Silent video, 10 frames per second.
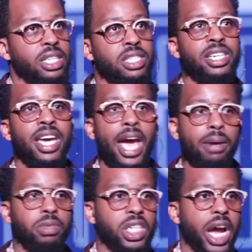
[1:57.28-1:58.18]
it's a
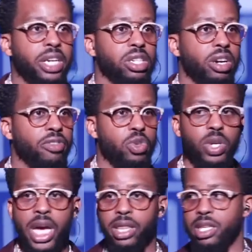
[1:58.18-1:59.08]
game changer if you
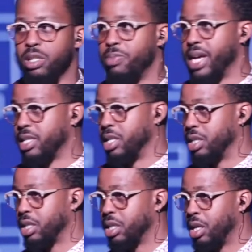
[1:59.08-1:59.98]
get this
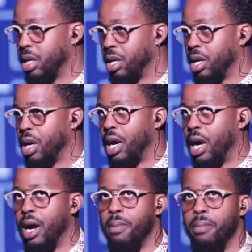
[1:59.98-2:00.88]
message.
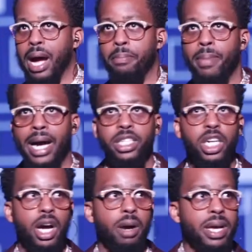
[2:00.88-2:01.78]
Um, my
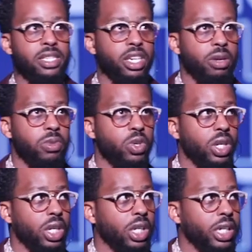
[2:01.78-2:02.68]
job as a community